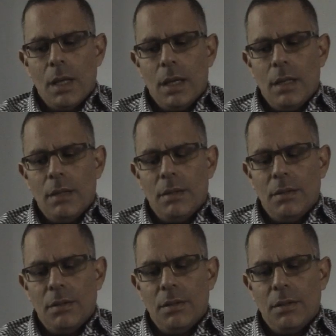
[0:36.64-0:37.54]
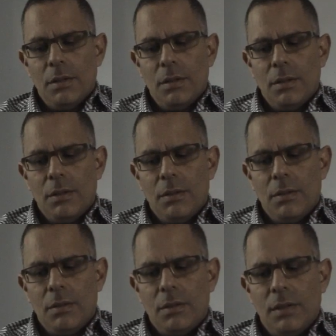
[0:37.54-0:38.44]
in
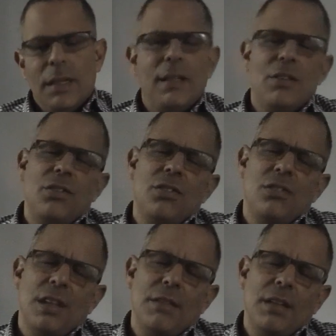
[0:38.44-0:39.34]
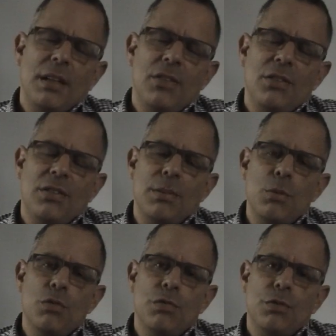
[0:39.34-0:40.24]
'97, '96, I
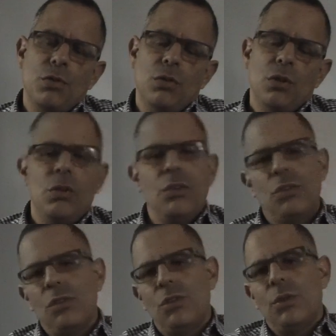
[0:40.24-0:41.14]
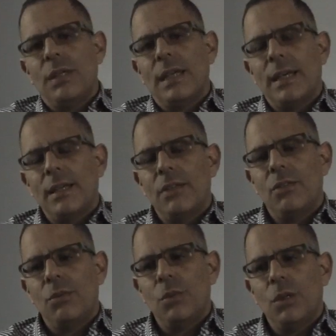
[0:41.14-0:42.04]
moved to the UK
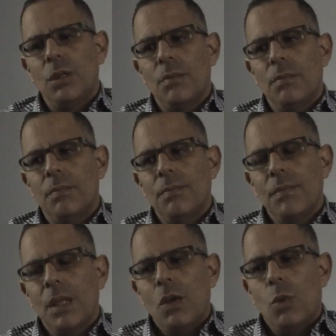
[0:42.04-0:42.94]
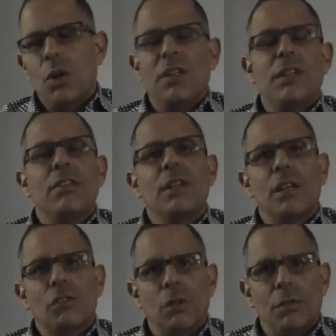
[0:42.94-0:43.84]
to work in the
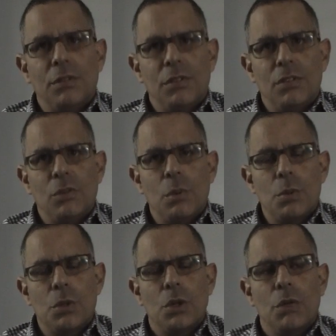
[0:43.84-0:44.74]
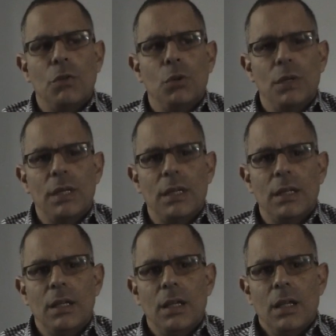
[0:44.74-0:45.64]
international offices. So we were
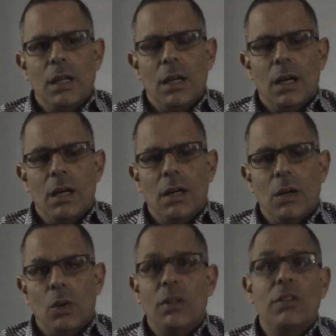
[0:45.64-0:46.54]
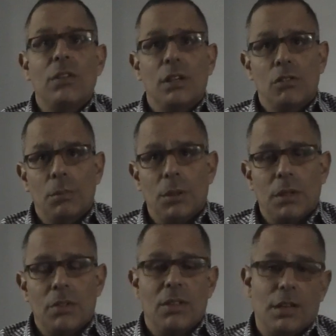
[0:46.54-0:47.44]
overlooking all the international
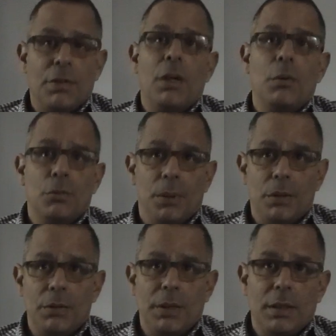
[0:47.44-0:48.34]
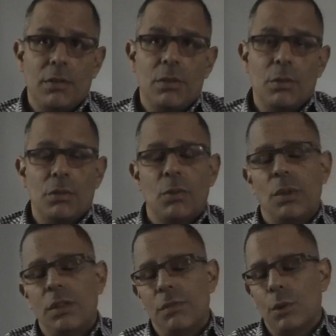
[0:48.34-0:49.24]
markets, and Africa was part of that. So I was
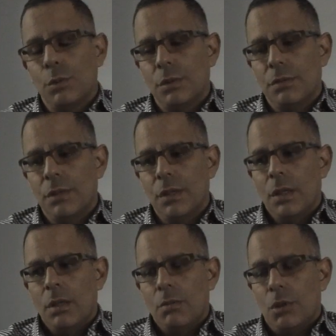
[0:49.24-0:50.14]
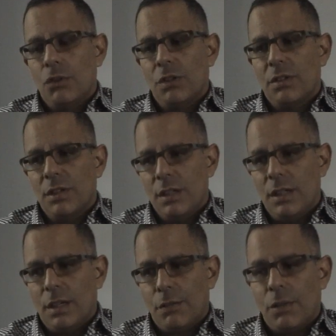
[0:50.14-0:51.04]
quite involved with projects in
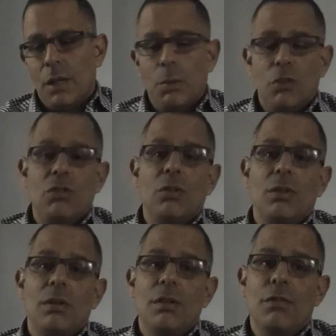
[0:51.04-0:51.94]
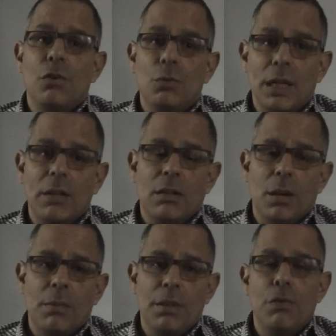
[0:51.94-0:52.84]
Africa, which for a record
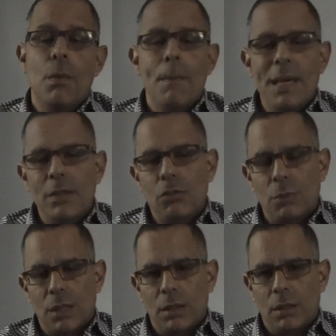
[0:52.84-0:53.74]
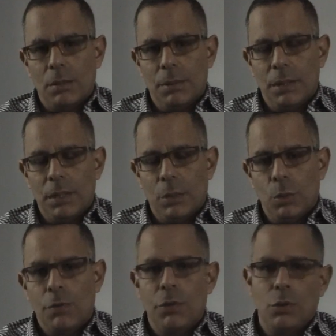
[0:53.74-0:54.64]
company, for a major record company, and I
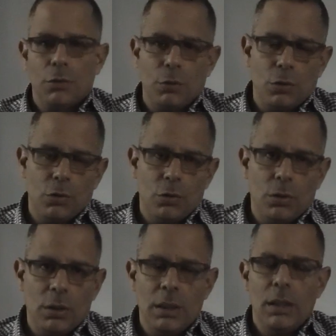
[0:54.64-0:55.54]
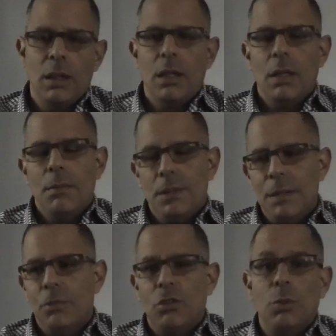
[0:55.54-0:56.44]
worked for Universal and
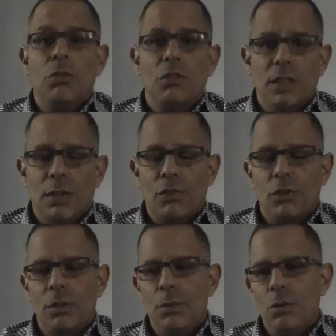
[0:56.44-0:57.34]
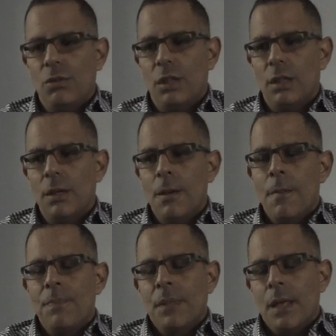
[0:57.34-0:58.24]
BMG, which is now Sony Music.
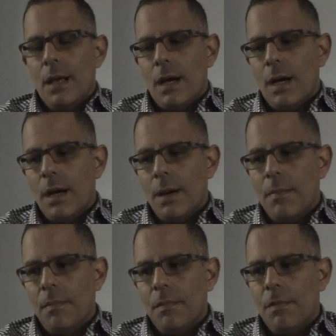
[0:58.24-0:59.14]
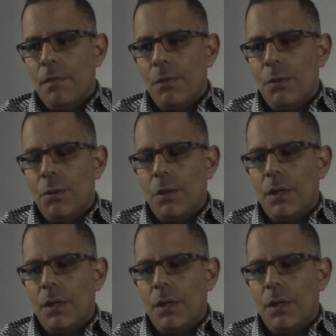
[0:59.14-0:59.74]
For